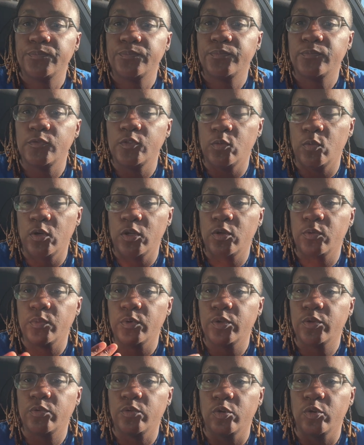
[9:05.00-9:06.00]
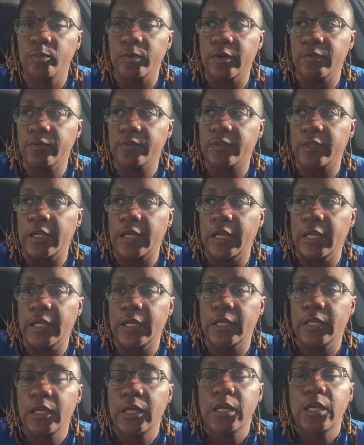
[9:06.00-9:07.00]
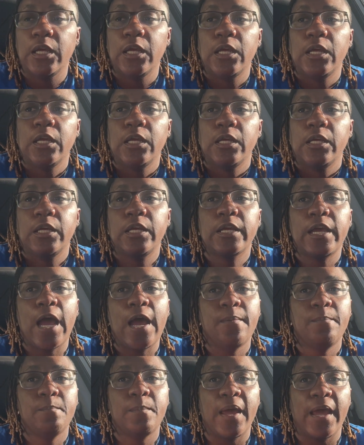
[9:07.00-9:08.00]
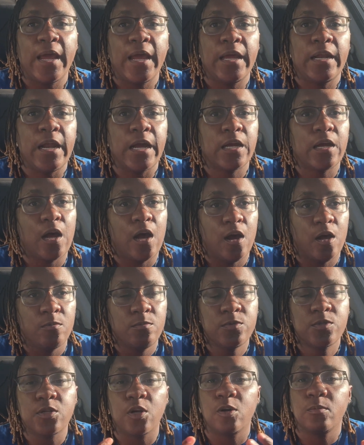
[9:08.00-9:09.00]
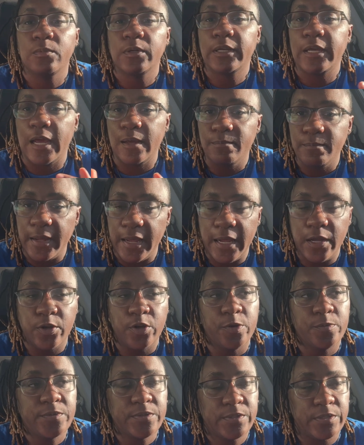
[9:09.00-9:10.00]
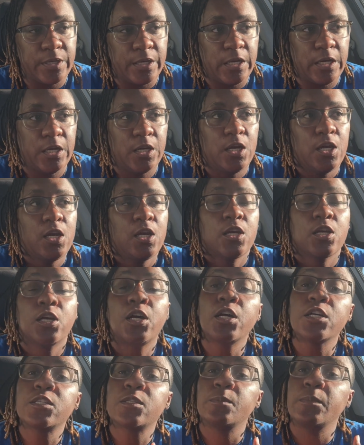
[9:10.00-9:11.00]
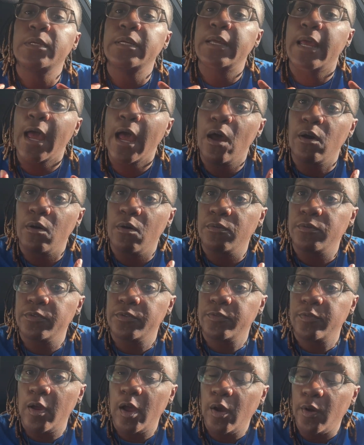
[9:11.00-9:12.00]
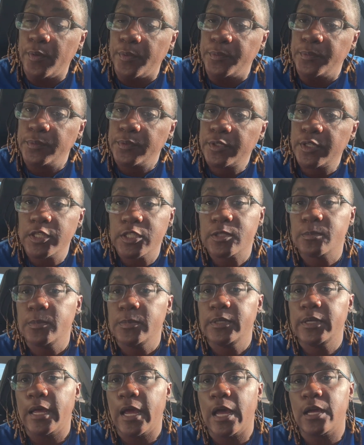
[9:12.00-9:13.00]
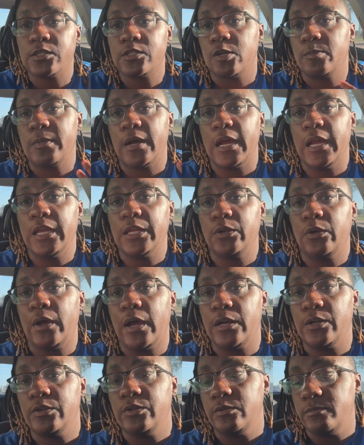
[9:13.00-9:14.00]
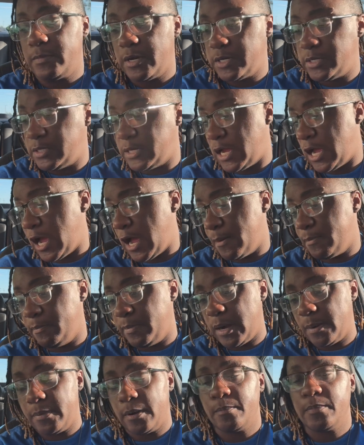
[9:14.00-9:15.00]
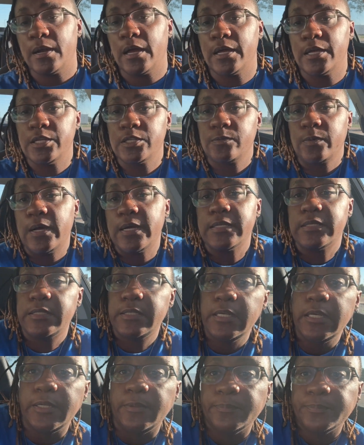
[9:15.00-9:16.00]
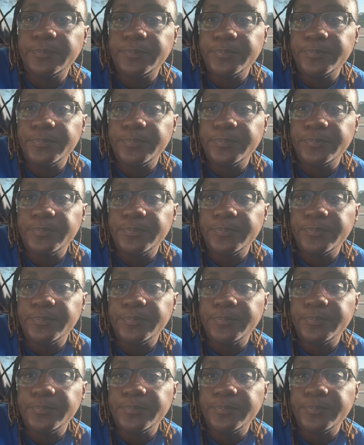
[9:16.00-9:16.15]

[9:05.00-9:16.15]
He want to regroup everything. He got mad. I called him, told him he got mad, upset, cussed me out on the phone. Cussed me out, told me I didn't know how to do my job, blah, blah, blah, XYZ.